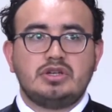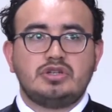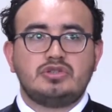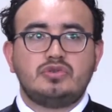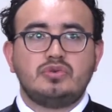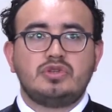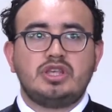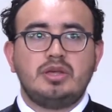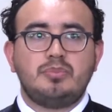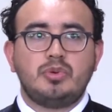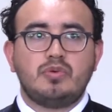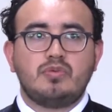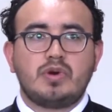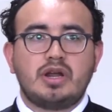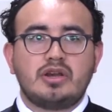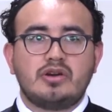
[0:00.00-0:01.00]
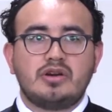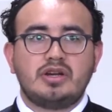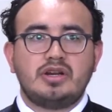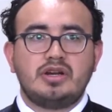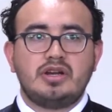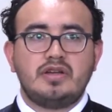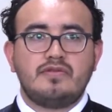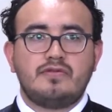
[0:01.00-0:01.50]
To keep you
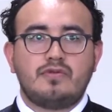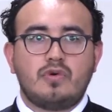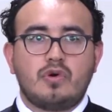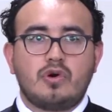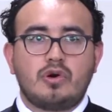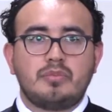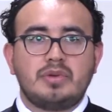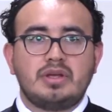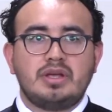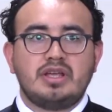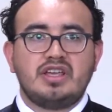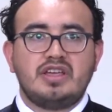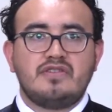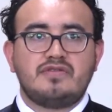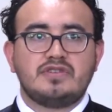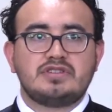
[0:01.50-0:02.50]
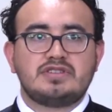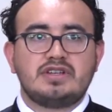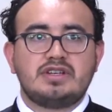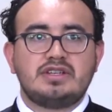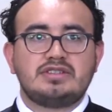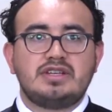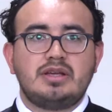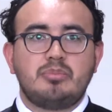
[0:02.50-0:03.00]
regularly informed and
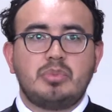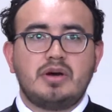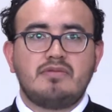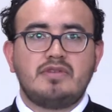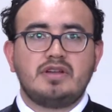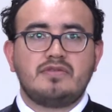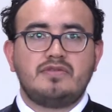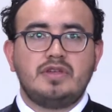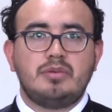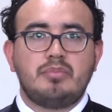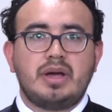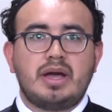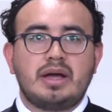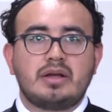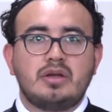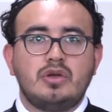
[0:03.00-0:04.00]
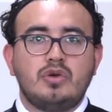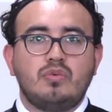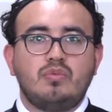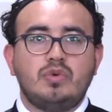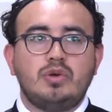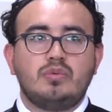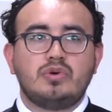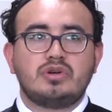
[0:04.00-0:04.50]
facilitate public feedback,
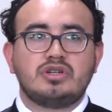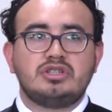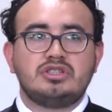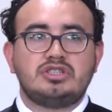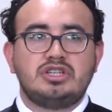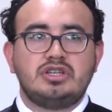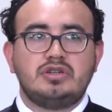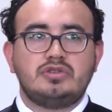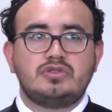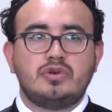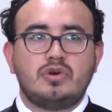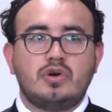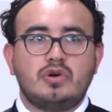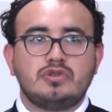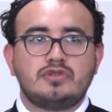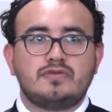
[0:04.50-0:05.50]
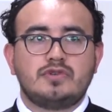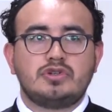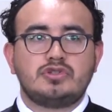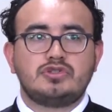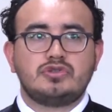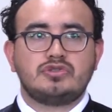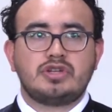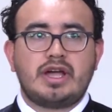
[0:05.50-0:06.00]
we will continue to host
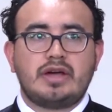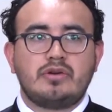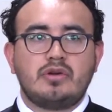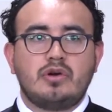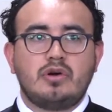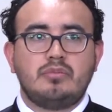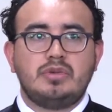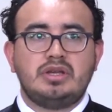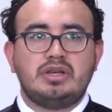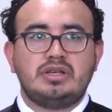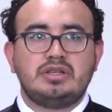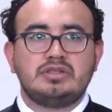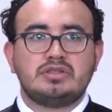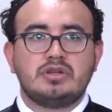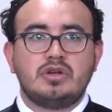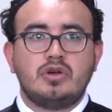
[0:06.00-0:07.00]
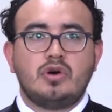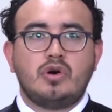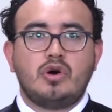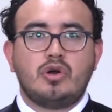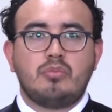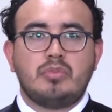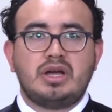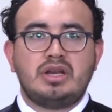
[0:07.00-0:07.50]
virtual town hall meetings
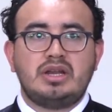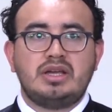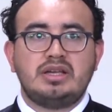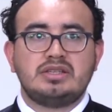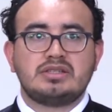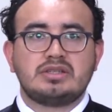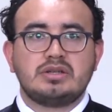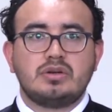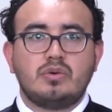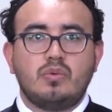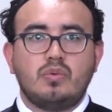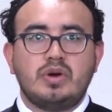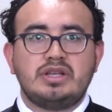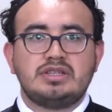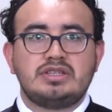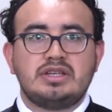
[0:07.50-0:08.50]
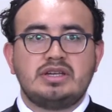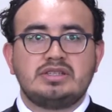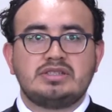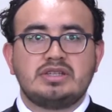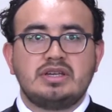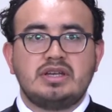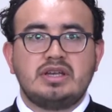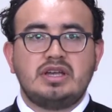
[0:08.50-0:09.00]
on Mondays, Wednesdays,
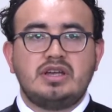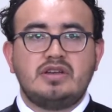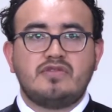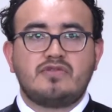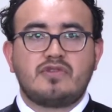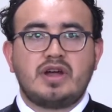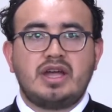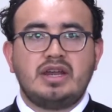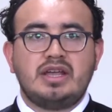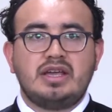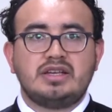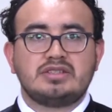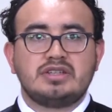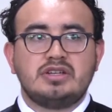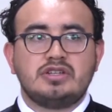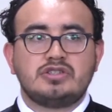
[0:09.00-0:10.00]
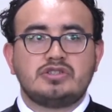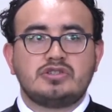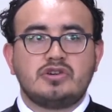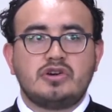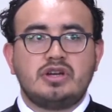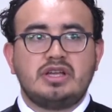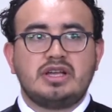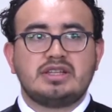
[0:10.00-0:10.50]
and Fridays
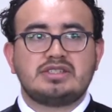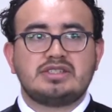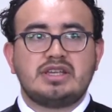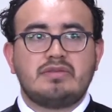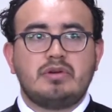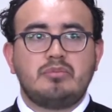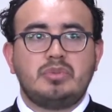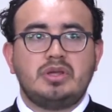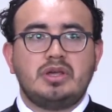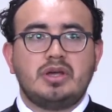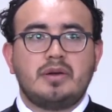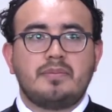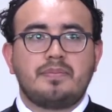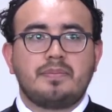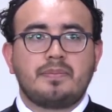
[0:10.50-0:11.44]
starting at 7 p.m.